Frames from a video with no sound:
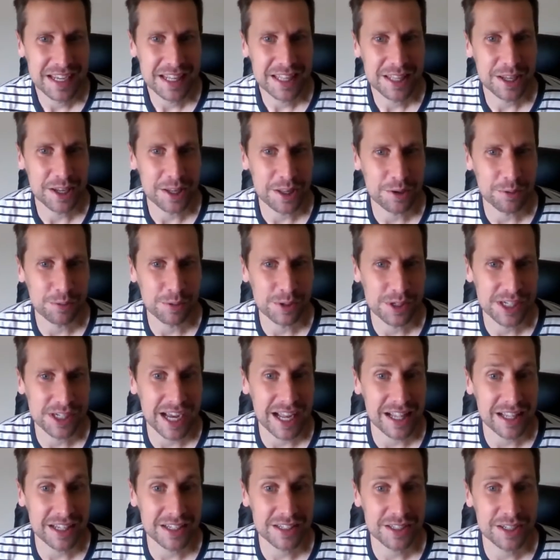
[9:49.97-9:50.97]
that there were
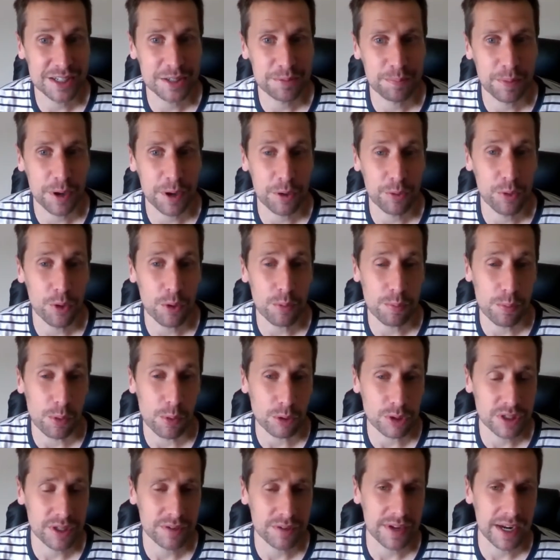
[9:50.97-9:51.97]
challenges. But I wrote
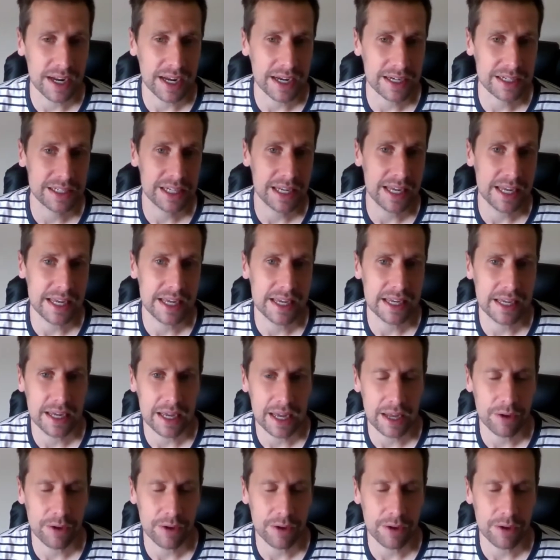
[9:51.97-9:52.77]
most of it actually.